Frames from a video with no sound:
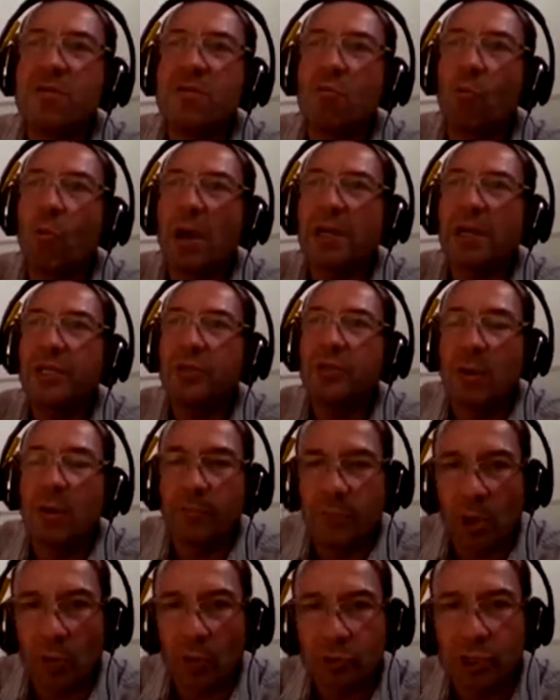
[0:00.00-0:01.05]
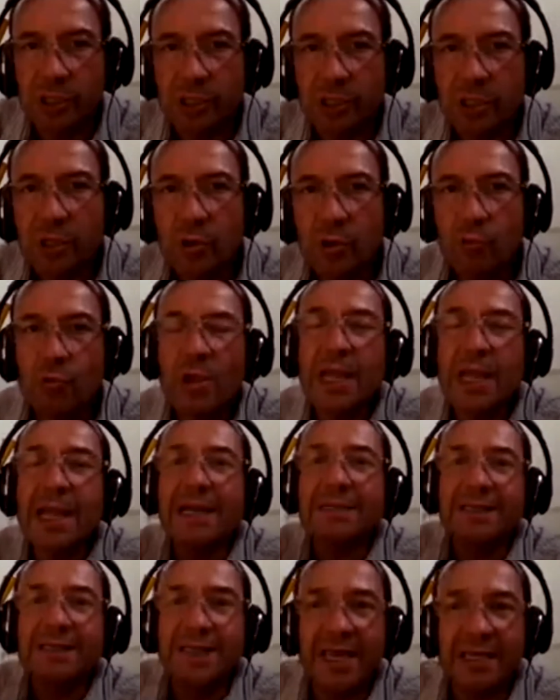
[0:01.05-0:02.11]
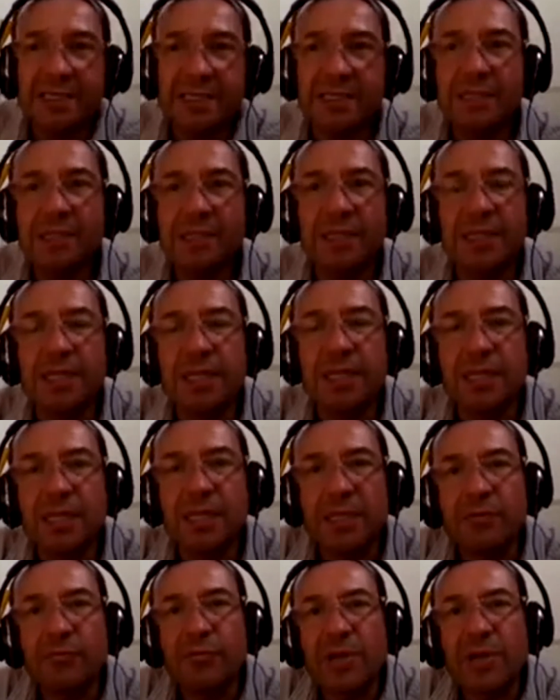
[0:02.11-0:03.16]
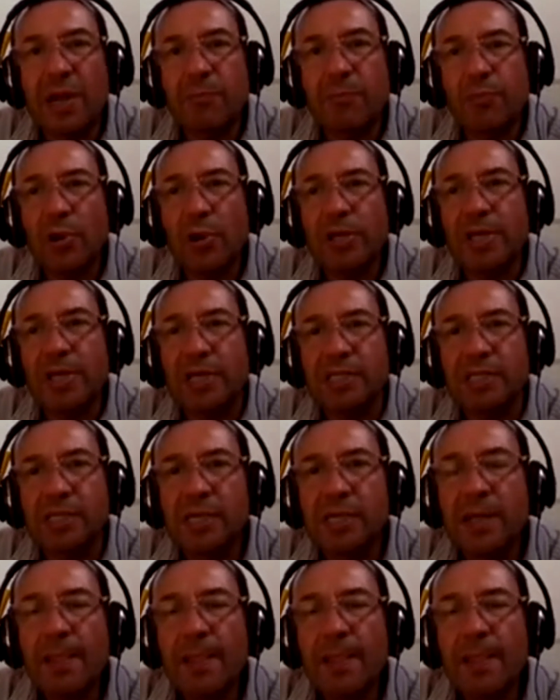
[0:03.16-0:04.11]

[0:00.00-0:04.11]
one new approach, we can test in real projects,